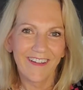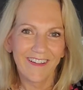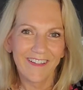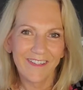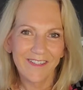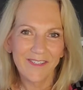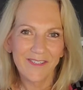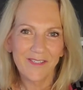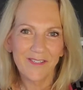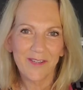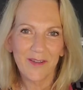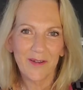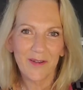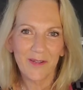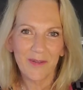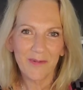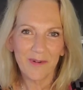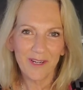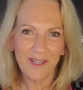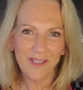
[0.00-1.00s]
So you
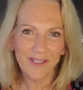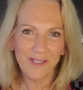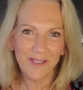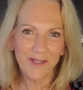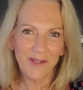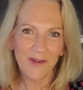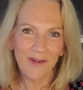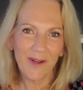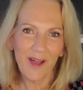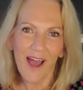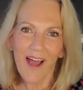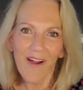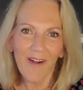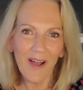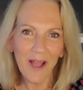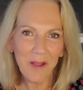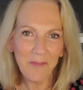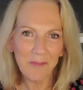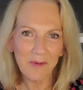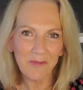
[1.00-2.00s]
wanted to know how
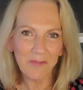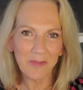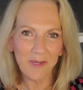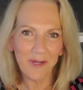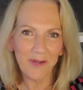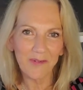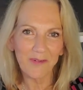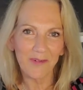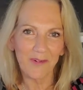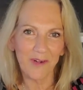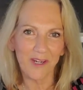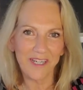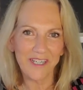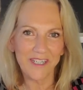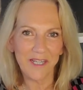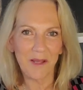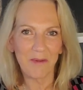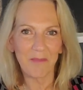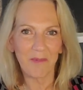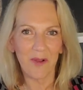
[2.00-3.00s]
I prepare for a
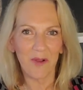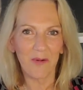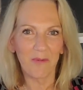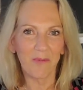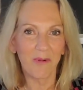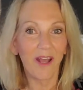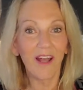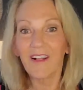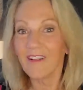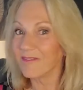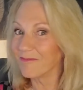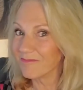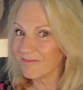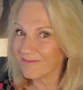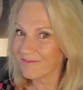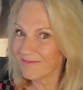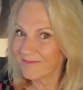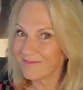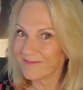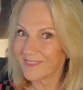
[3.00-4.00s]
demo. Well,
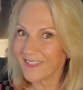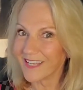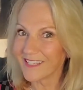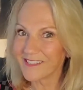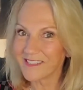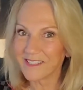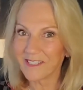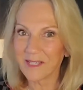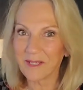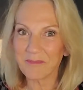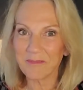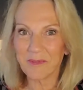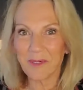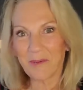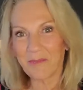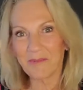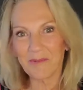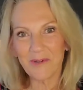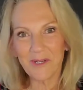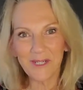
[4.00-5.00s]
that's it.
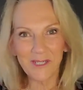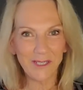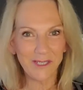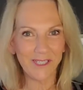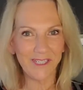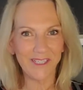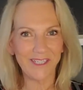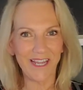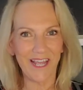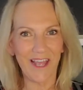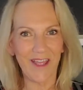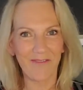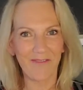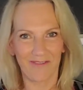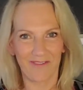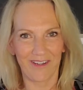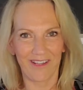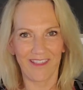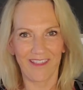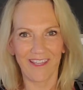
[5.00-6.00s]
Preparation is
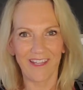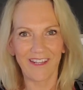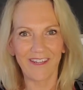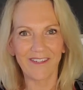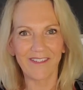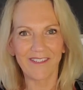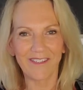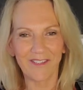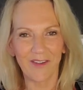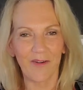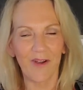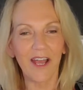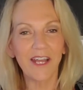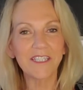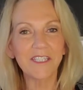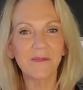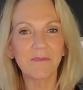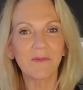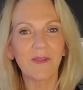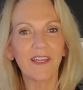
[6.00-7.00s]
everything. So I
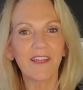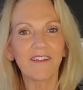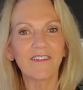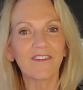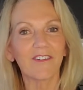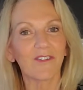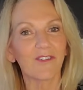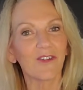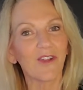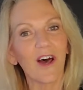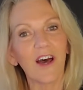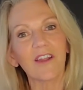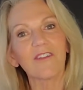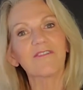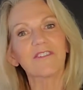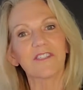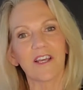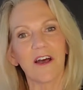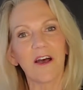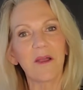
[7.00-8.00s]
spend a lot of
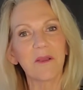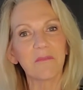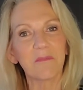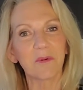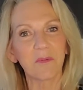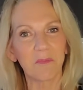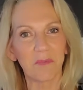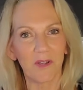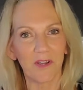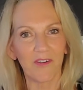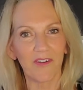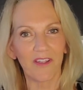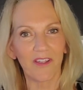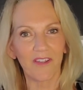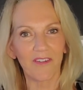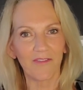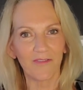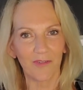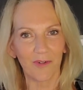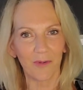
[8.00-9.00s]
time
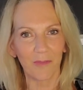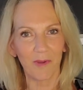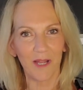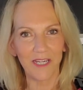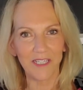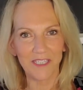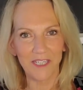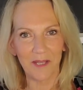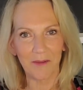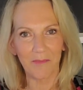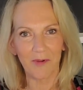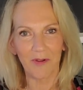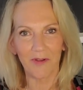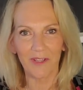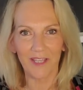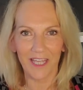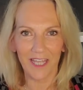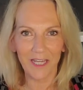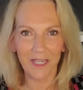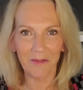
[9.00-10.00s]
preparing for my demo and
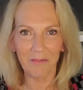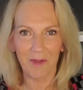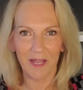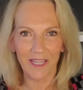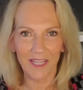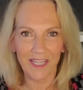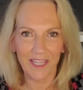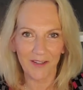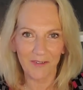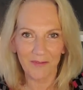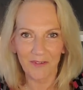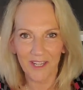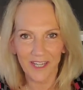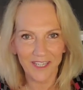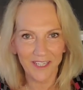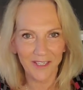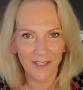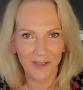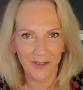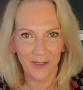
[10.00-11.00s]
getting my kit
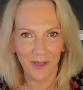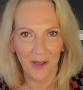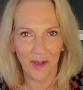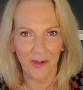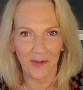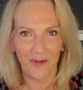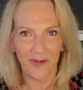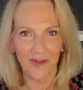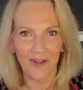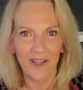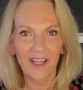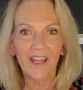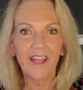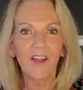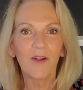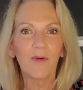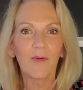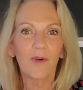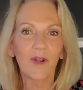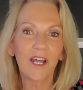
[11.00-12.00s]
ready to go.
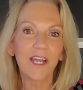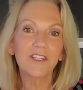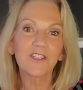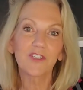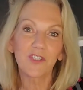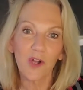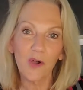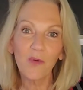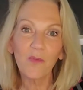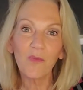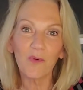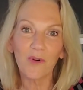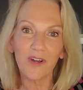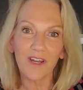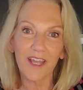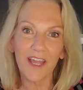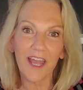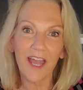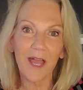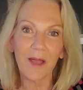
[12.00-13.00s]
What I don't want to
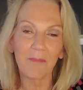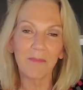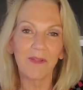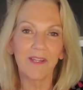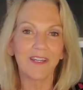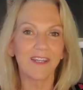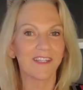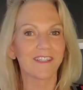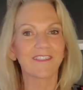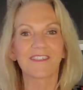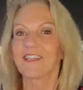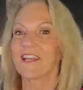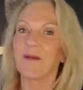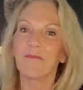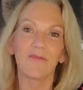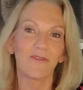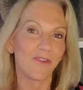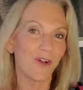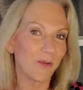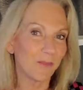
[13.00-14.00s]
happen is that I'm
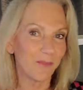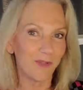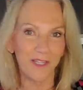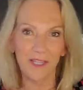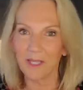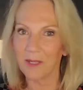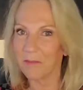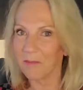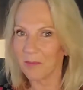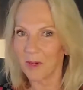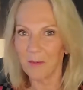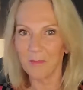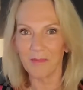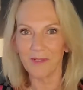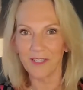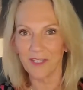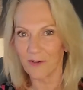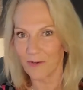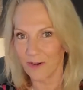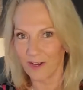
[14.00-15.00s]
fumbling and
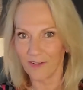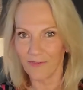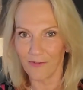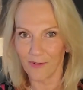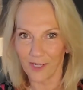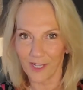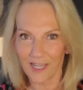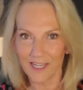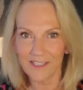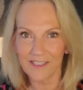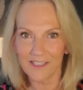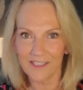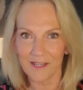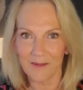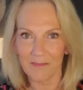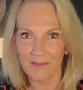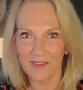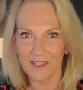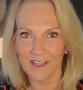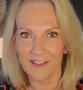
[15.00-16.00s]
bumbling or I forget
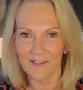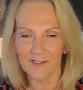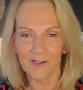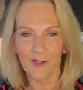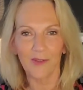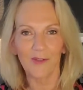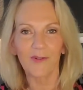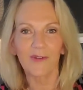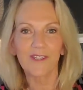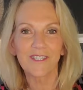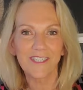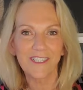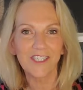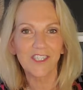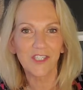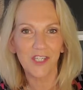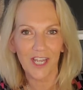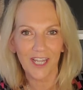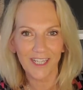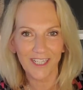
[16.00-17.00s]
something. So there is a
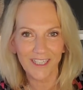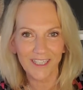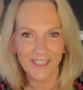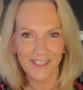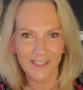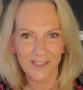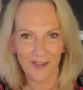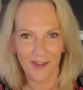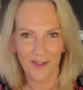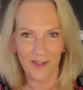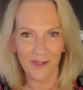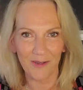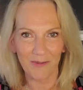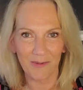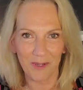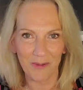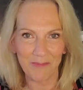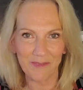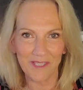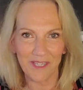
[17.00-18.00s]
checklist on the
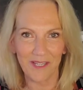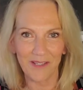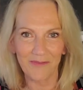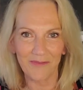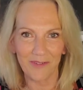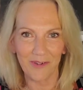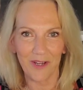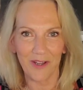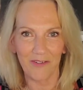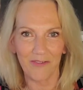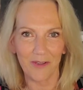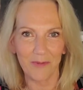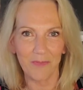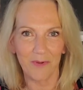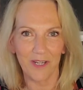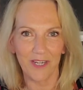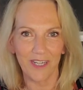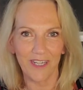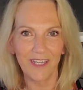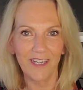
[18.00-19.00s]
website for
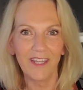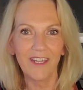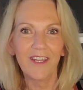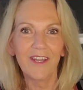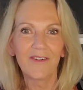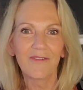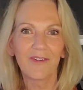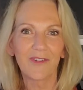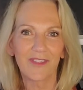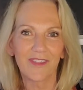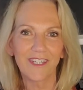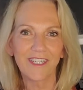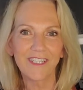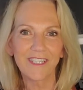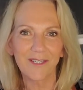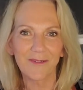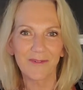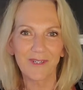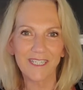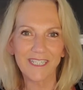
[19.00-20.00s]
everybody for things
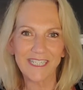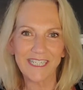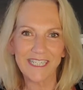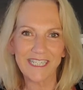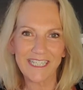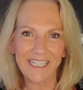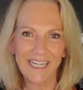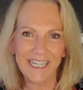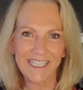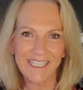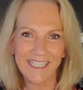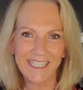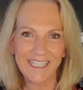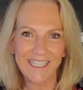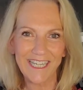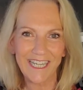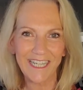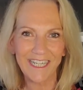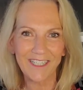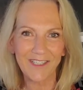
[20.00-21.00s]
that we suggest to
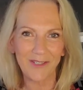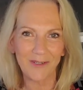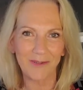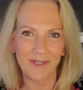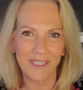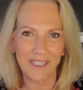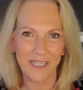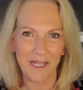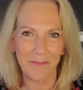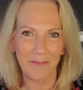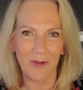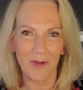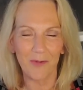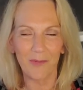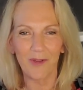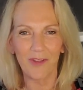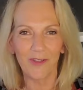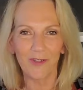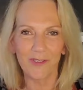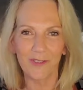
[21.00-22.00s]
take to a demo,
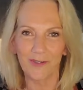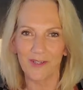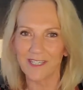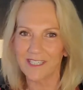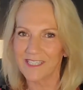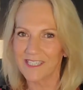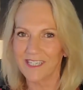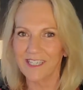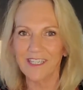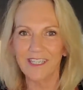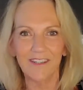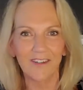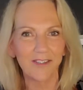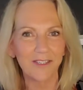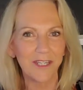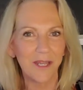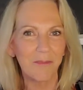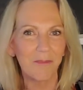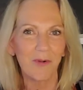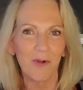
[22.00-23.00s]
whether you're doing a skincare
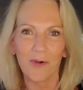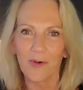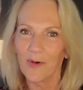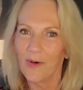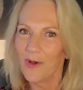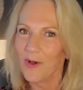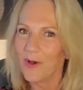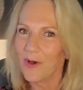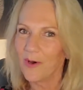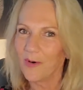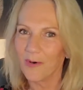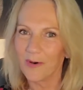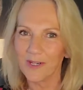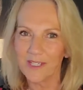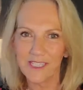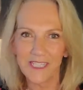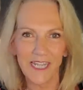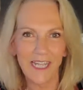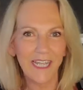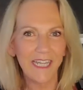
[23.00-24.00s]
demo or
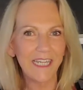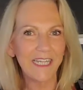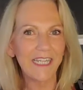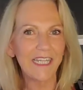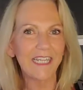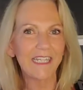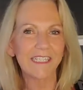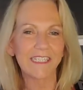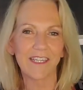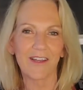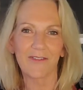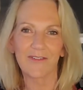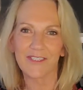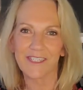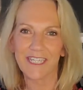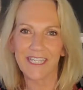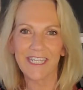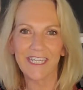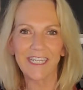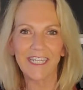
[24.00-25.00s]
tanning,
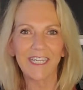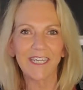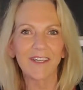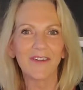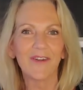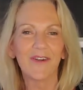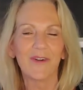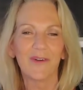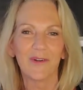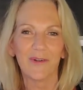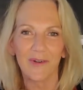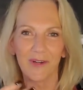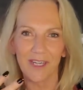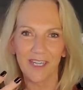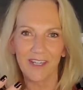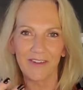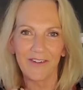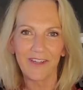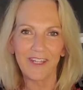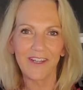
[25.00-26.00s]
self-tanning, or a
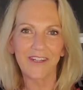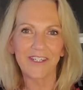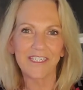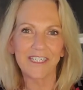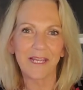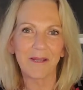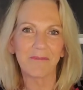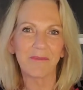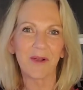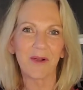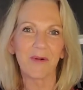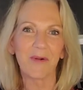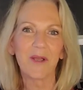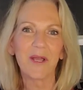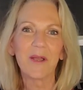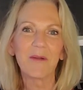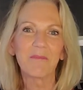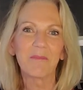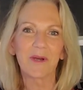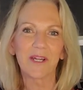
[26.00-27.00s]
nail care demo.
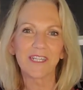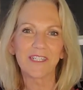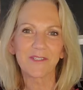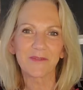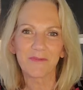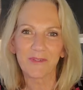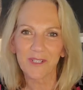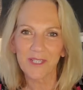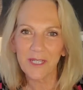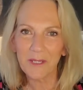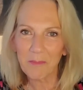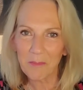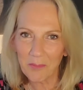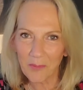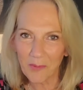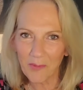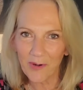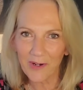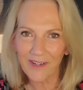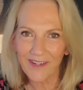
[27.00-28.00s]
But it's really
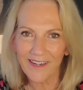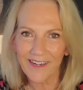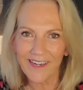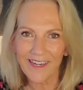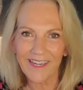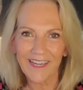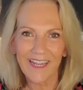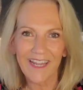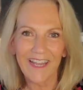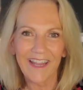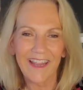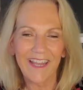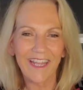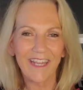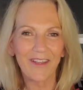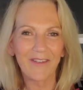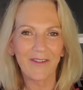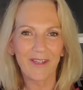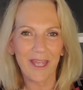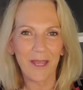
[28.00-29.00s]
important that
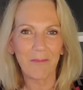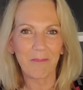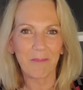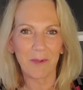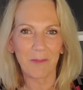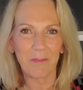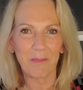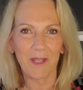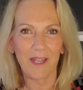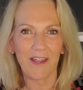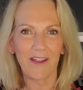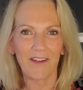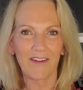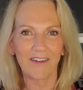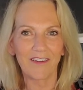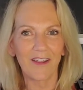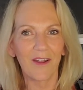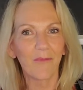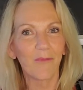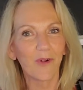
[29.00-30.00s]
you get prepared.
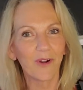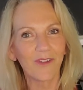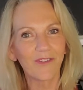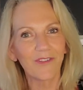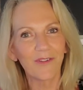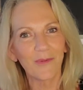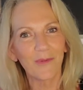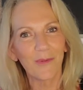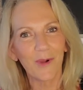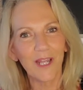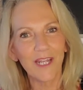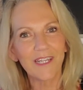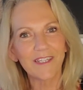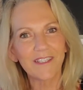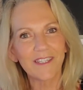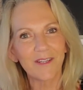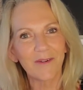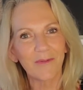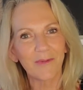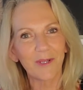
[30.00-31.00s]
And one of the ways
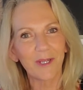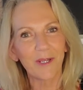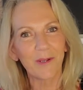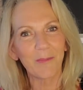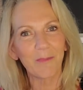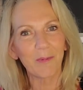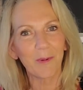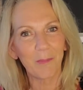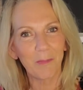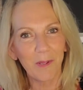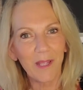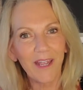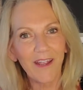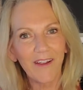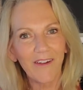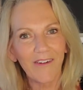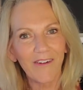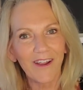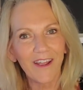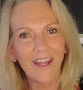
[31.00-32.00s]
that we
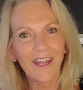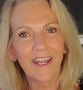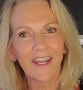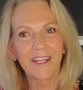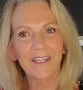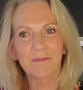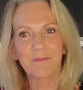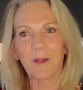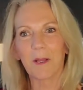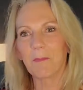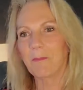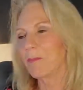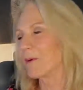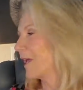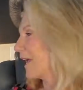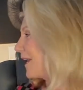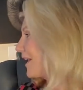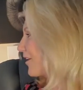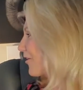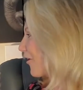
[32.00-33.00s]
prepare is by
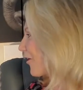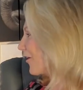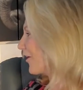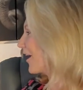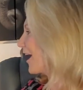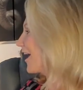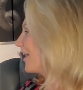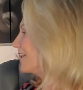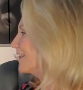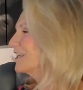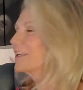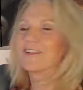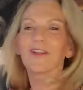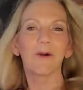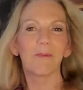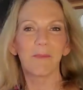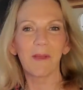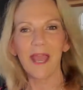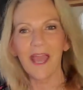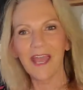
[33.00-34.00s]
getting our
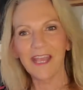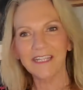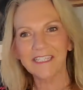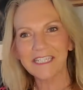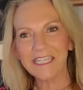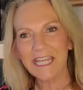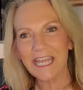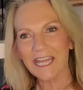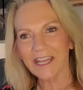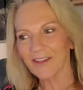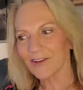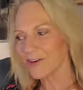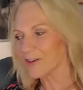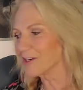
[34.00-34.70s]
Ellieglow bag together.